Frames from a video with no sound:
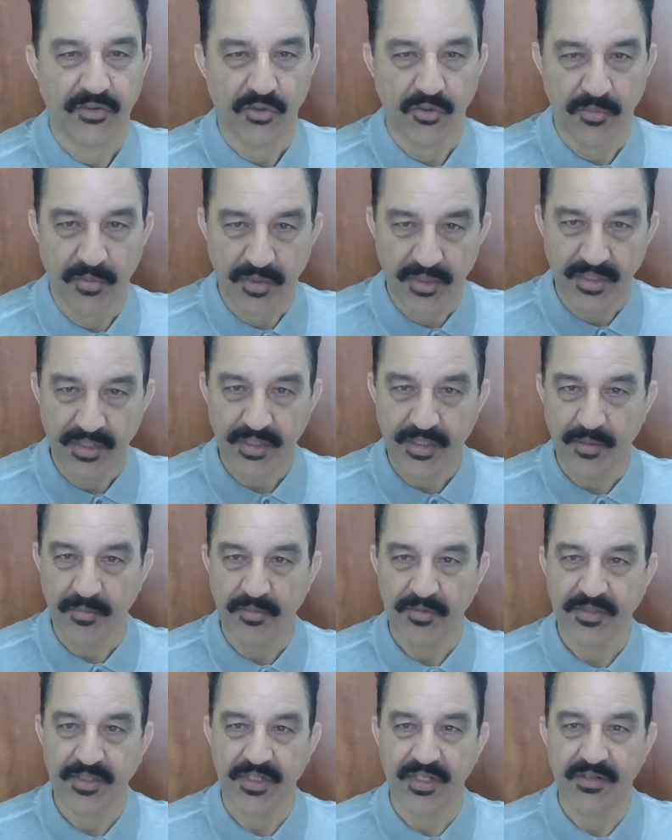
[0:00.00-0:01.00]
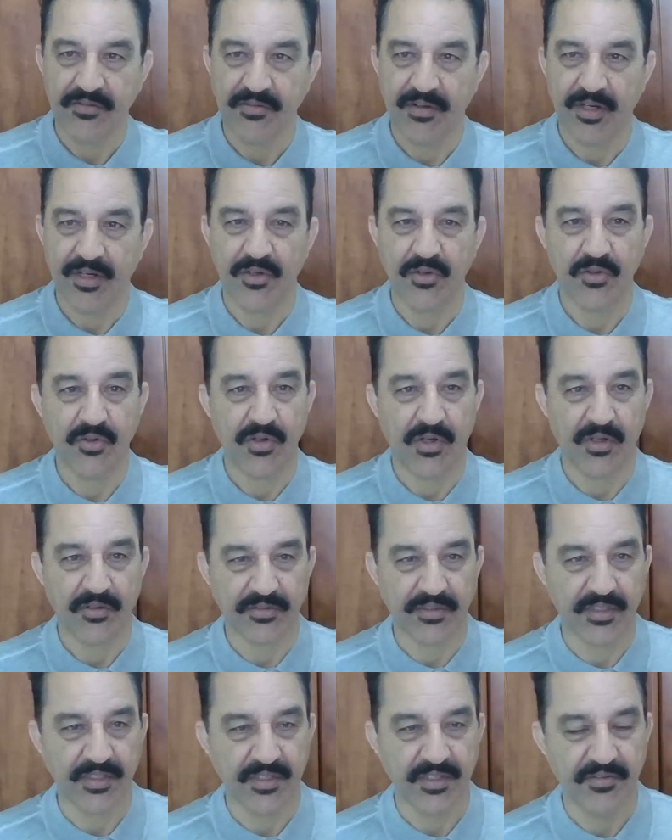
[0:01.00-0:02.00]
So bearing capacity value
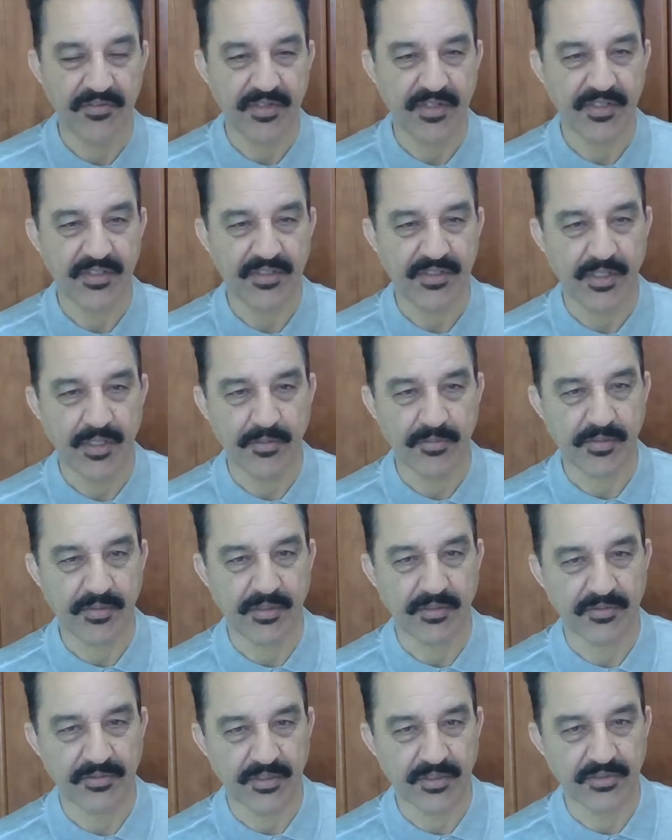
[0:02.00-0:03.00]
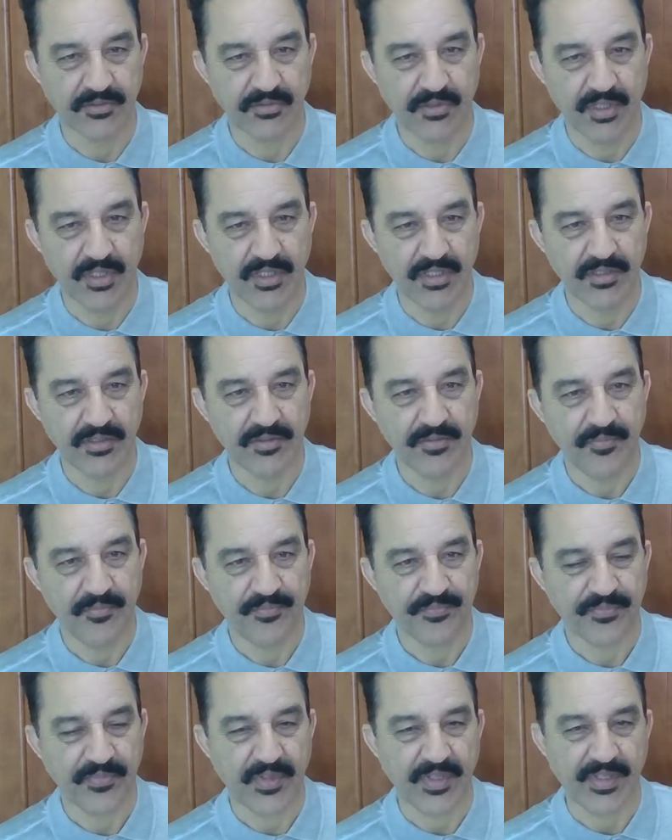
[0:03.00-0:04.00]
of the different types of the soil
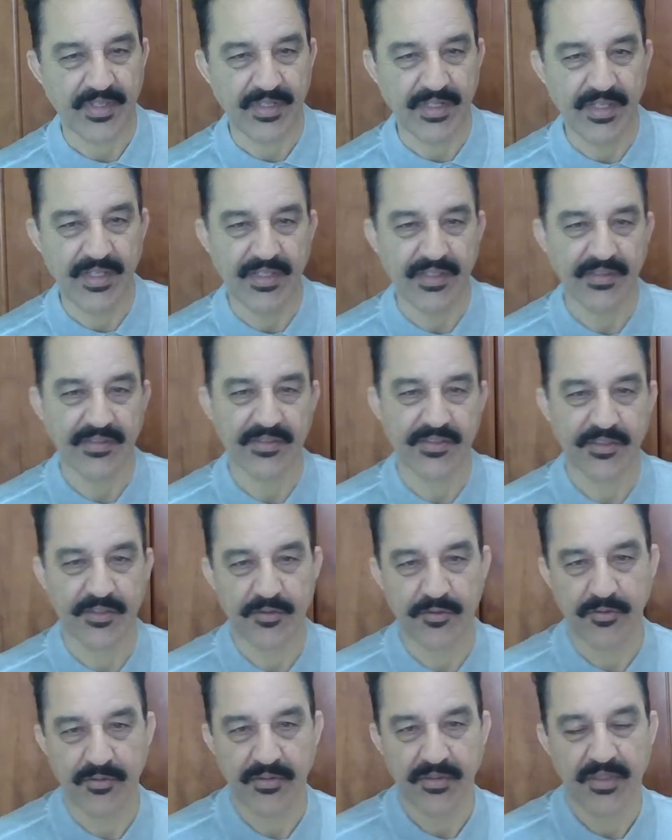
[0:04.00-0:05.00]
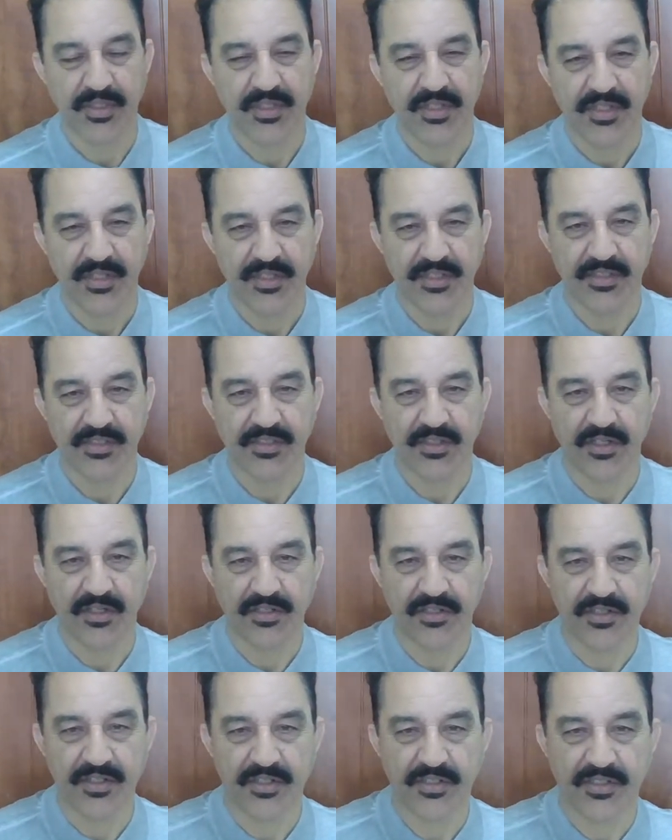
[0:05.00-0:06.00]
clay is
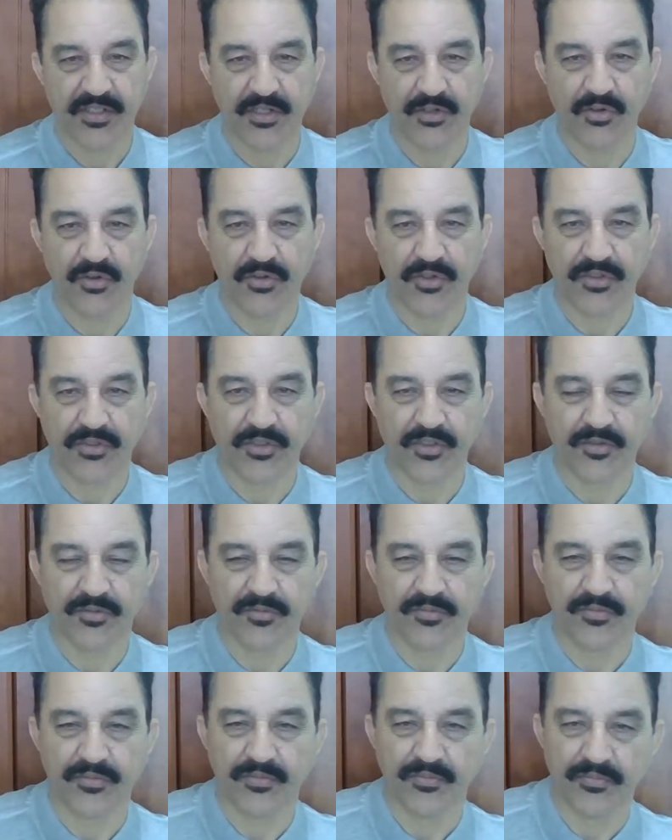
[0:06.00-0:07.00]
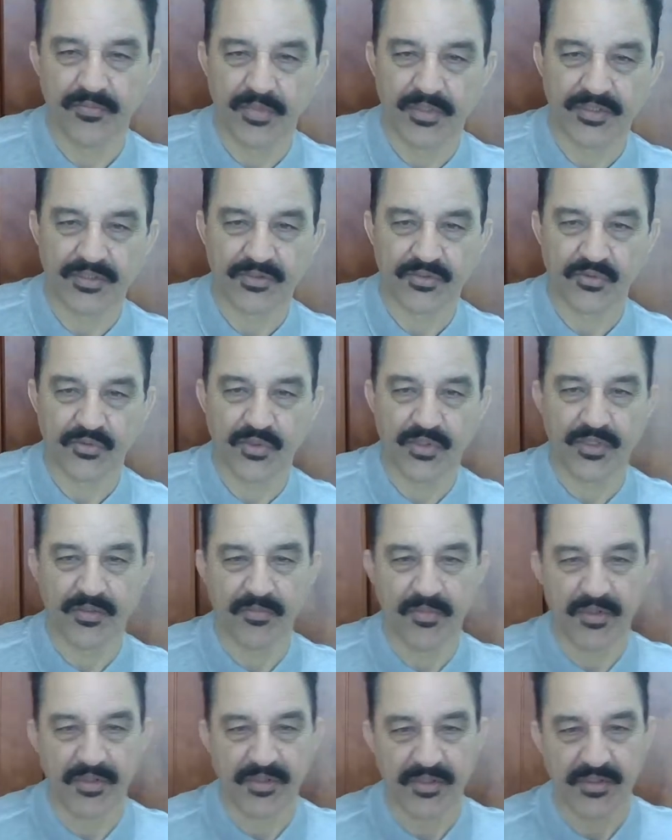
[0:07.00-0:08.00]
100 kilonewton per
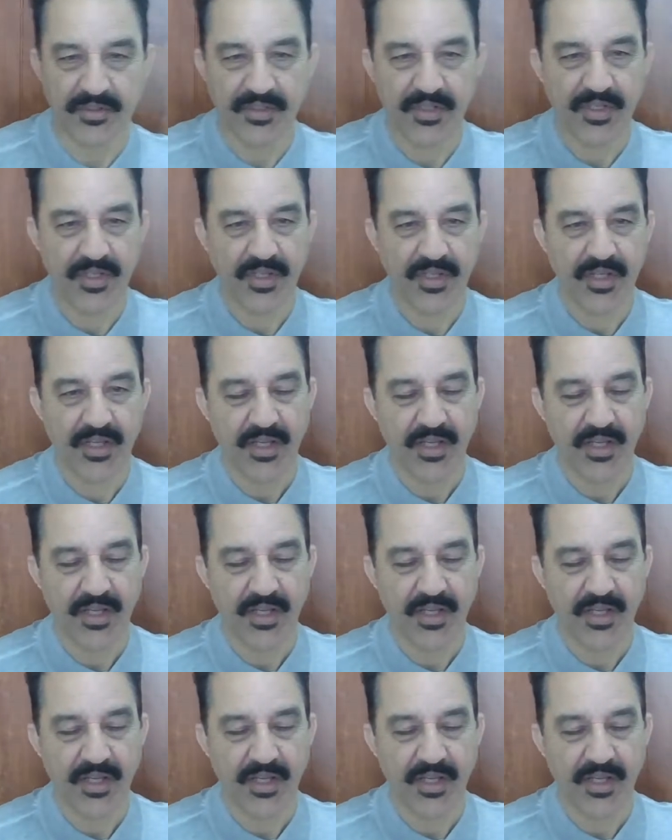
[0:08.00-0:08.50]
square meter,